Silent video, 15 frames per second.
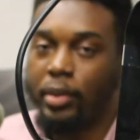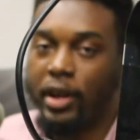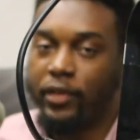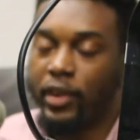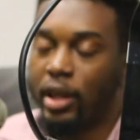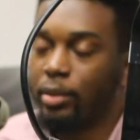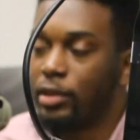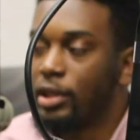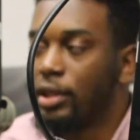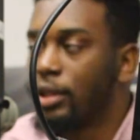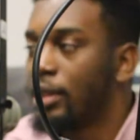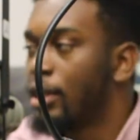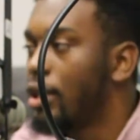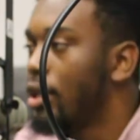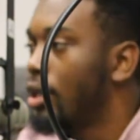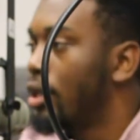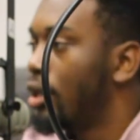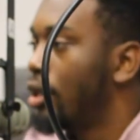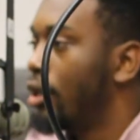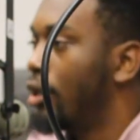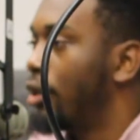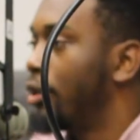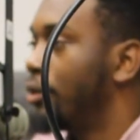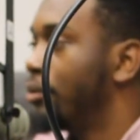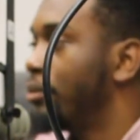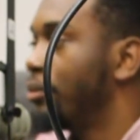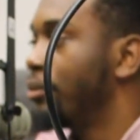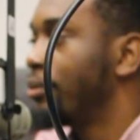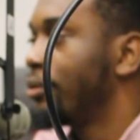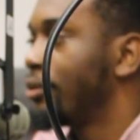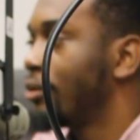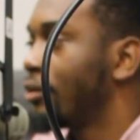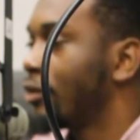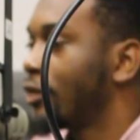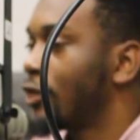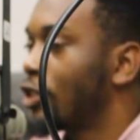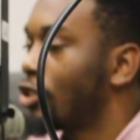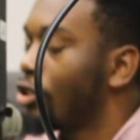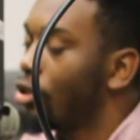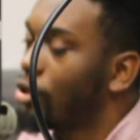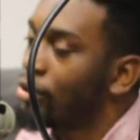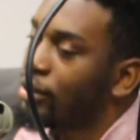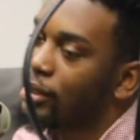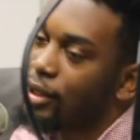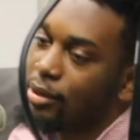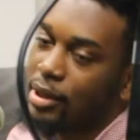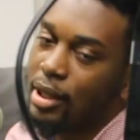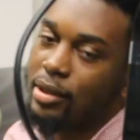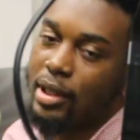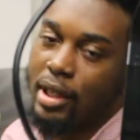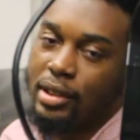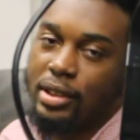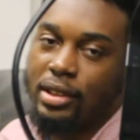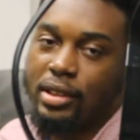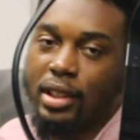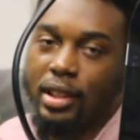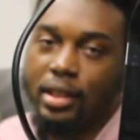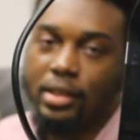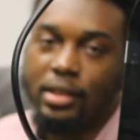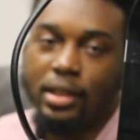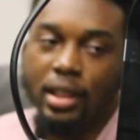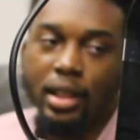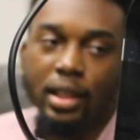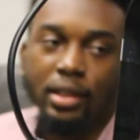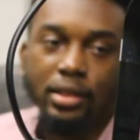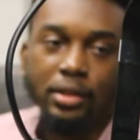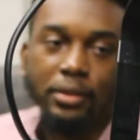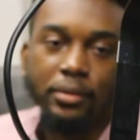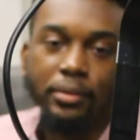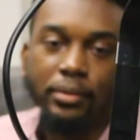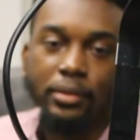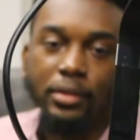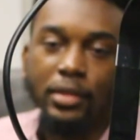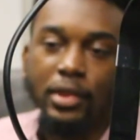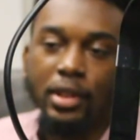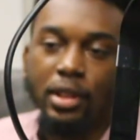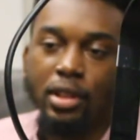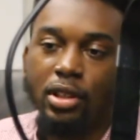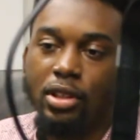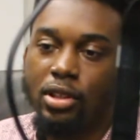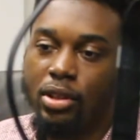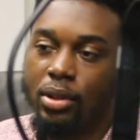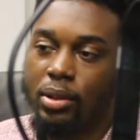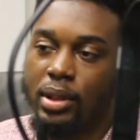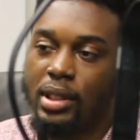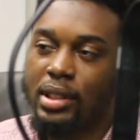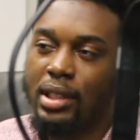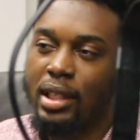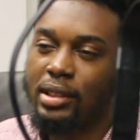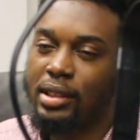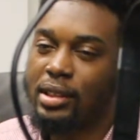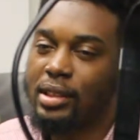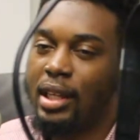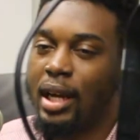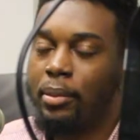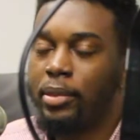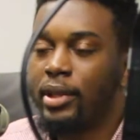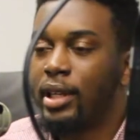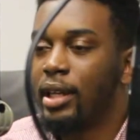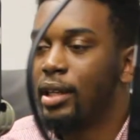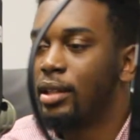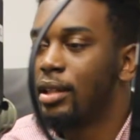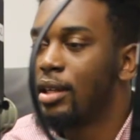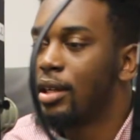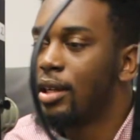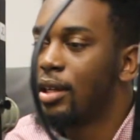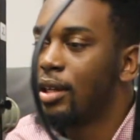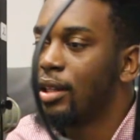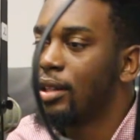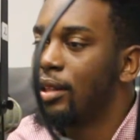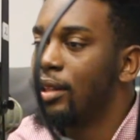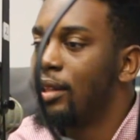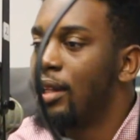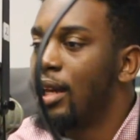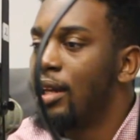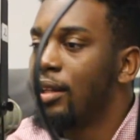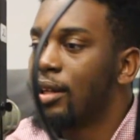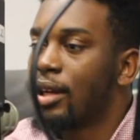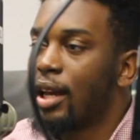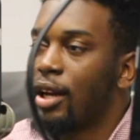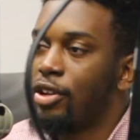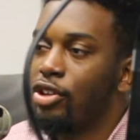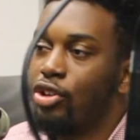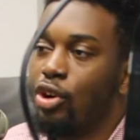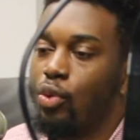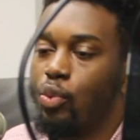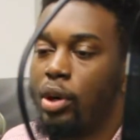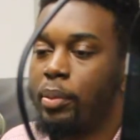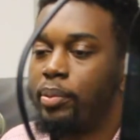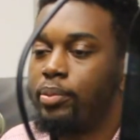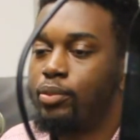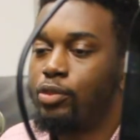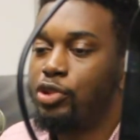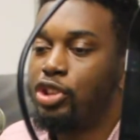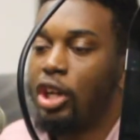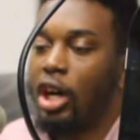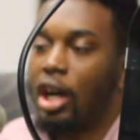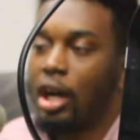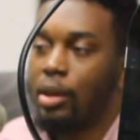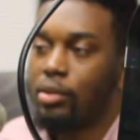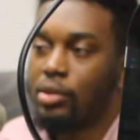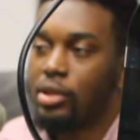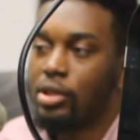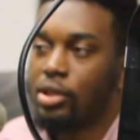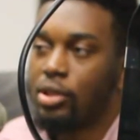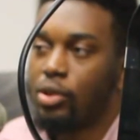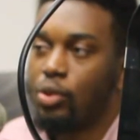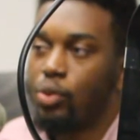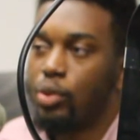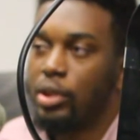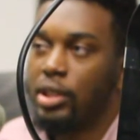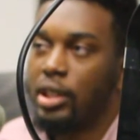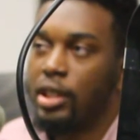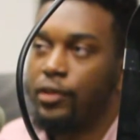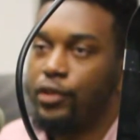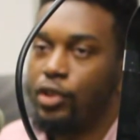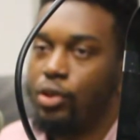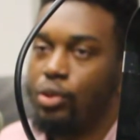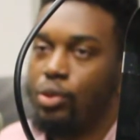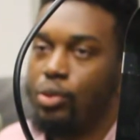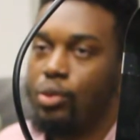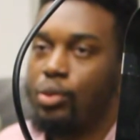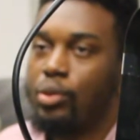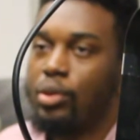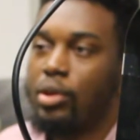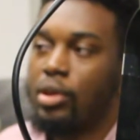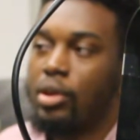in my family. Okay. So sometimes I understand. And you know, it's not just that, but then they look at, you know, what jobs would give you